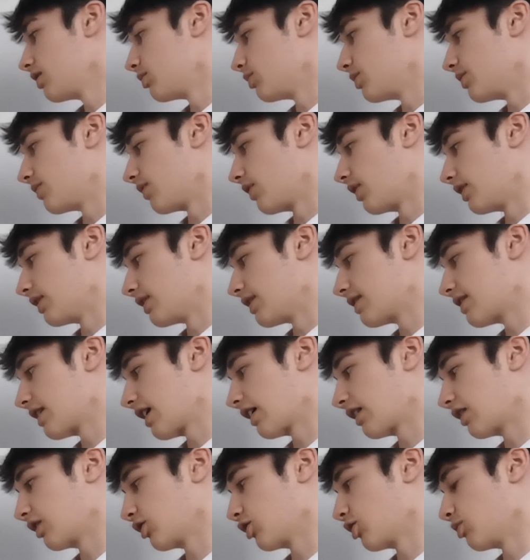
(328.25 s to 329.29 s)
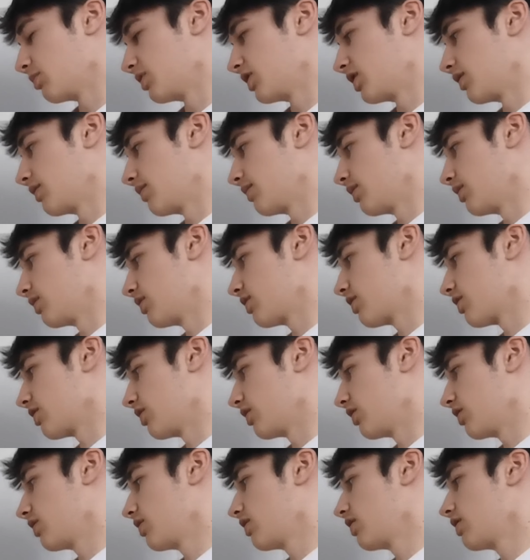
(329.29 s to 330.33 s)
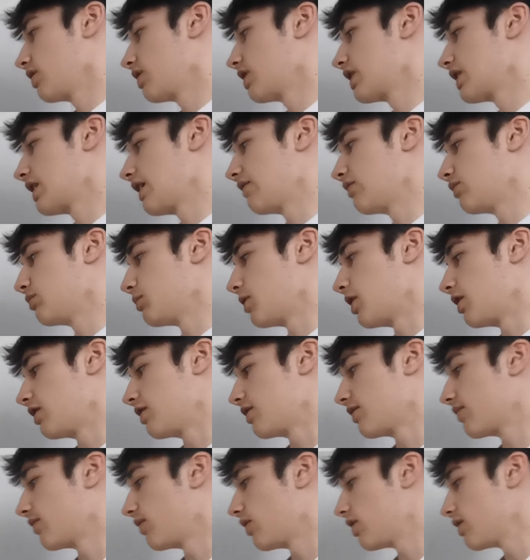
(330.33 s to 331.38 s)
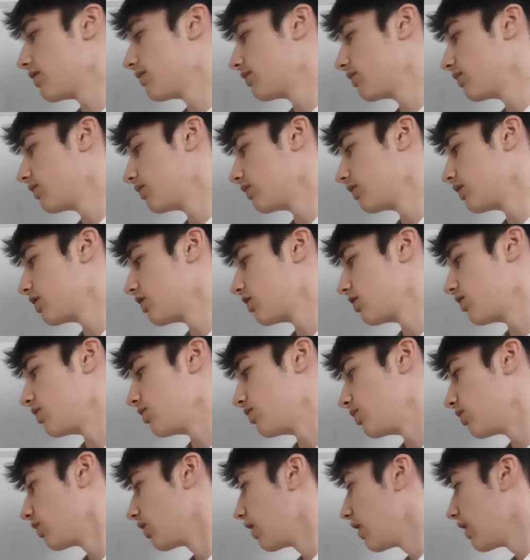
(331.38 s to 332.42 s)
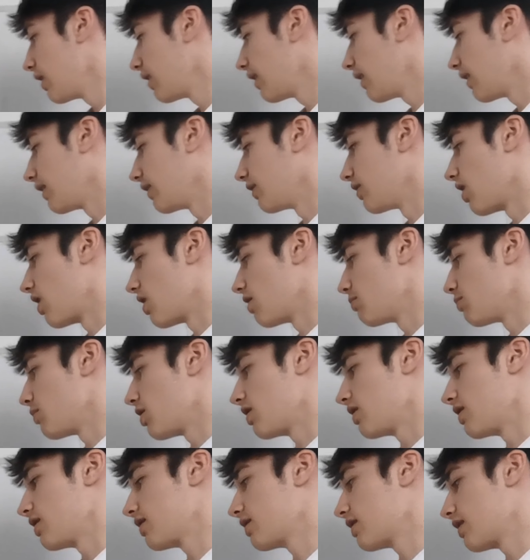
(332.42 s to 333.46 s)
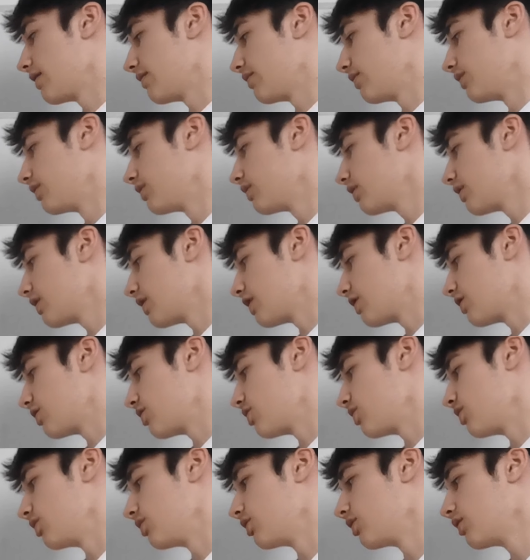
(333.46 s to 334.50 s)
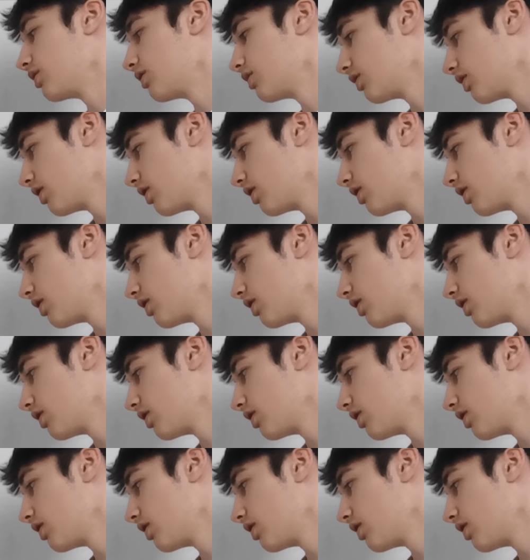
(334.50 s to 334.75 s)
We find the second common difference. So 7 minus 5 is 2, and 9 minus 7 is 2.